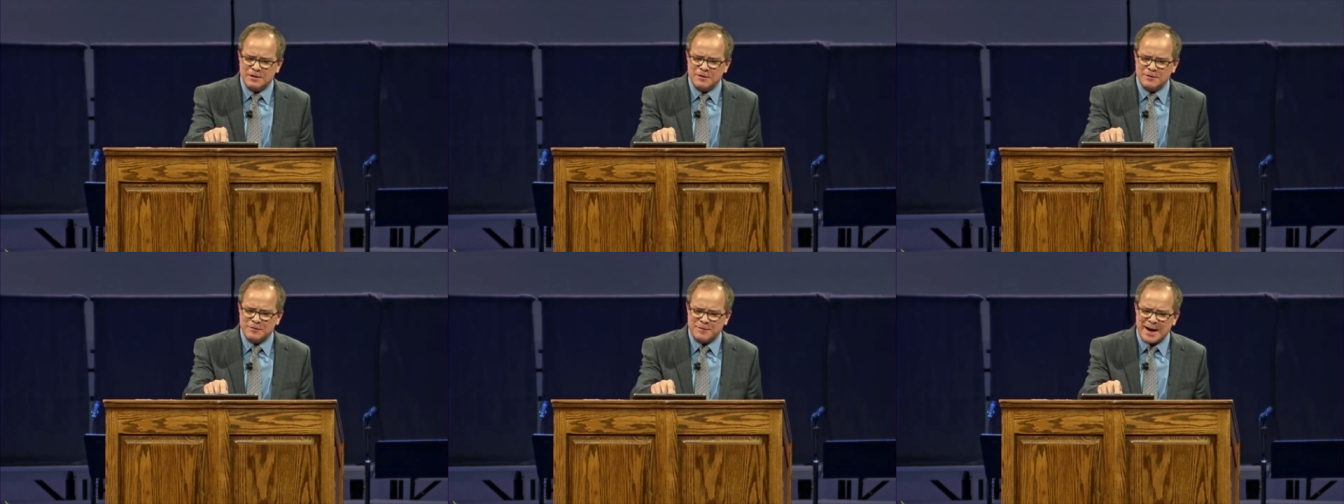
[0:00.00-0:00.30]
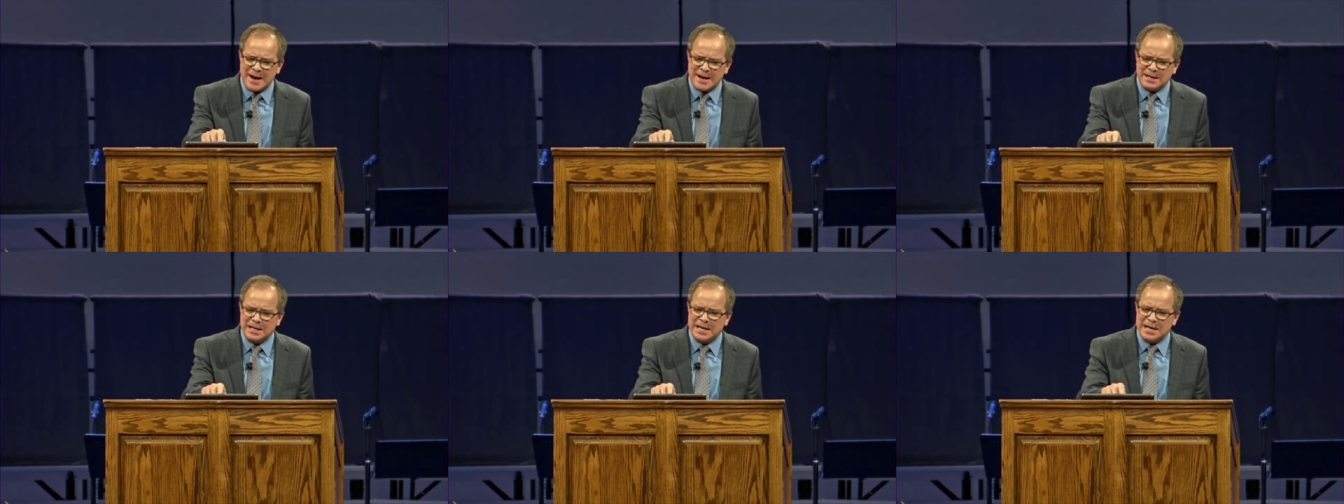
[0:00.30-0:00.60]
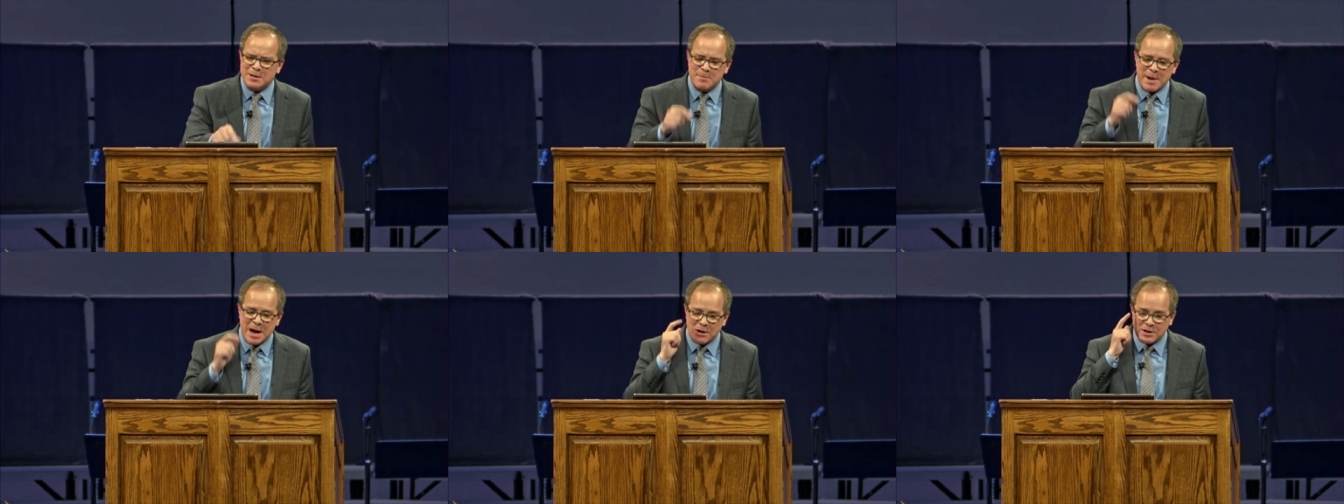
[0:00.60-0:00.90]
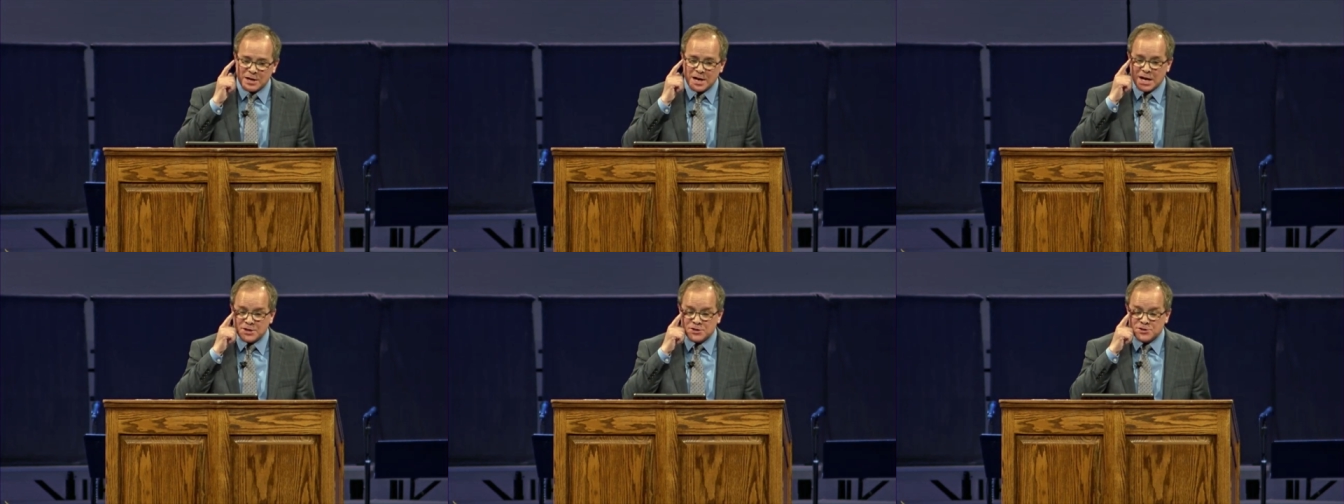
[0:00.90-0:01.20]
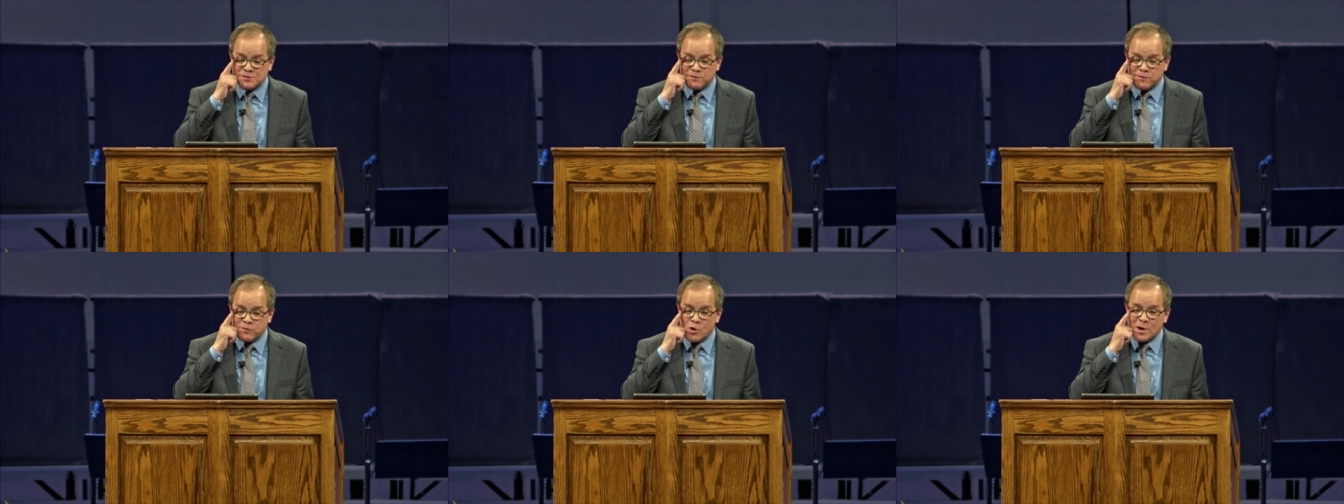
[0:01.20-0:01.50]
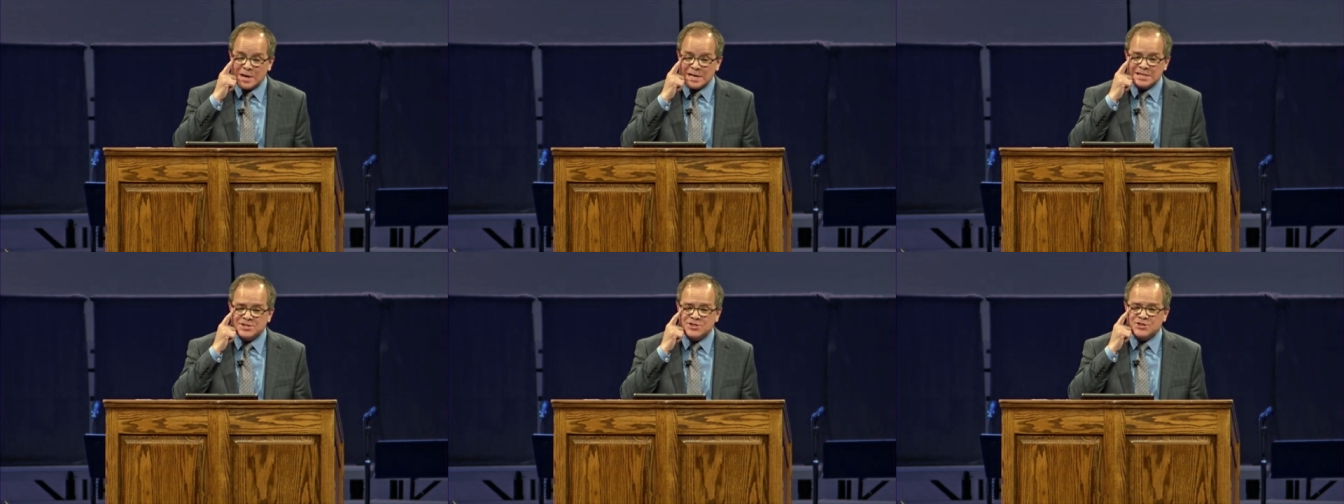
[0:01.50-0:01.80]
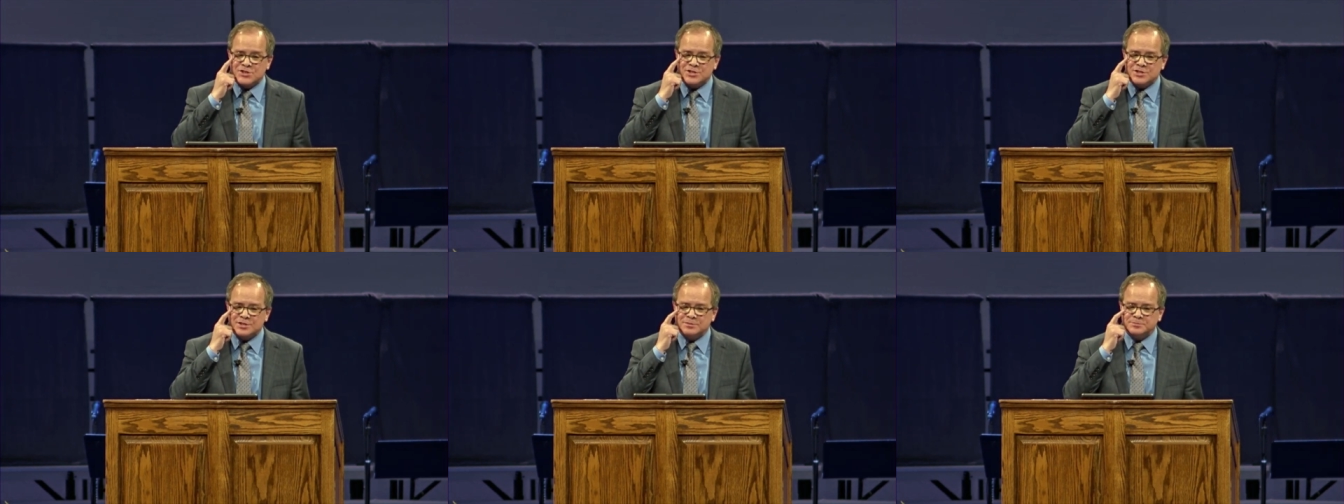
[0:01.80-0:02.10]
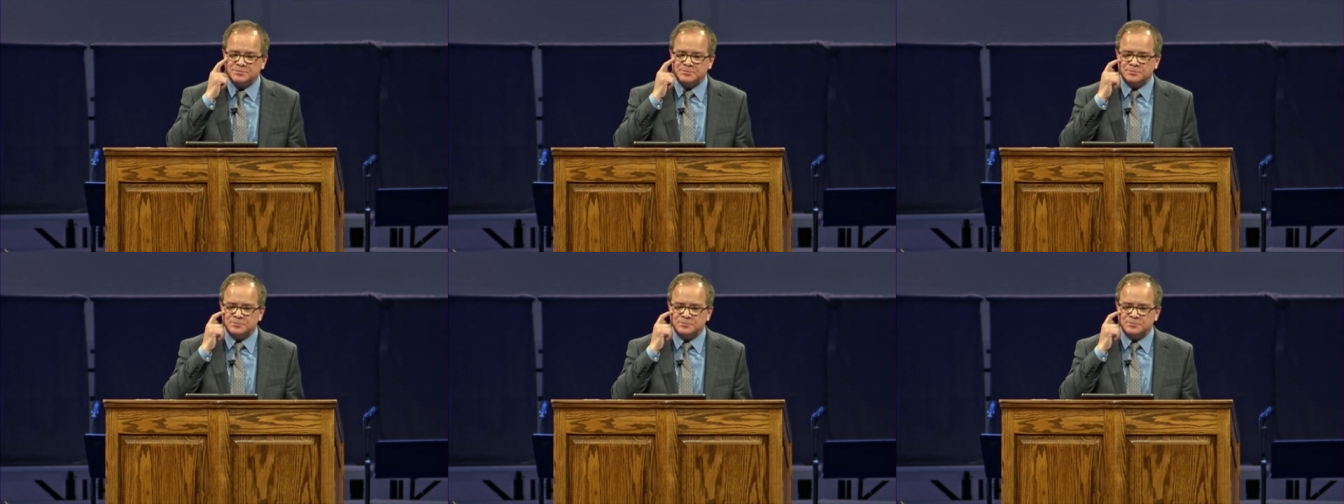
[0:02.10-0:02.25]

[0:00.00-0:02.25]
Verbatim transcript: finally about God's voice.